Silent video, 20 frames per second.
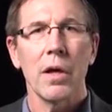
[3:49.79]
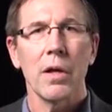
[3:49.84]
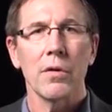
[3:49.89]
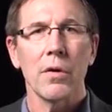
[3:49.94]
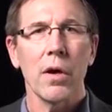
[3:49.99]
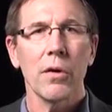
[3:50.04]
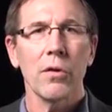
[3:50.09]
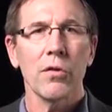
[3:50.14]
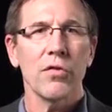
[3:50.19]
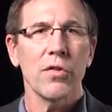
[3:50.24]

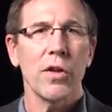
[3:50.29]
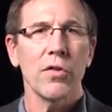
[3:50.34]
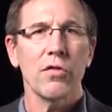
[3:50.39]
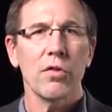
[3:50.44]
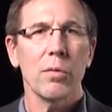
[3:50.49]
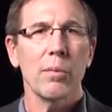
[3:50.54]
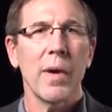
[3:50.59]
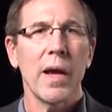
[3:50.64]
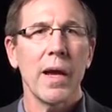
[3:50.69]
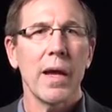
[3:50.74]
Another
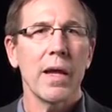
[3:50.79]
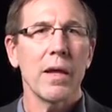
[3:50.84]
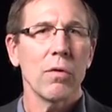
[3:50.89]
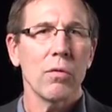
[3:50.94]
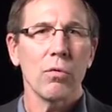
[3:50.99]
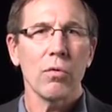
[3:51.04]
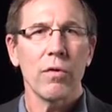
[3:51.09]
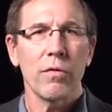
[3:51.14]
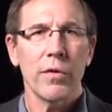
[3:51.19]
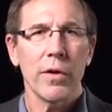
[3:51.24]
sensor may
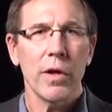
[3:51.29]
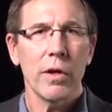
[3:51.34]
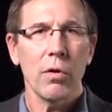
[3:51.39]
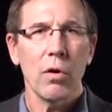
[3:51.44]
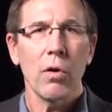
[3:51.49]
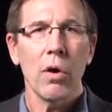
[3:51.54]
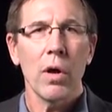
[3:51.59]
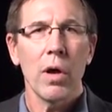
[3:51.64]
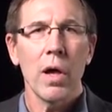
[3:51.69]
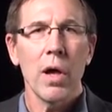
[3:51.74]

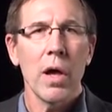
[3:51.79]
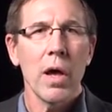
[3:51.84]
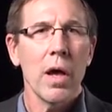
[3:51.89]
reveal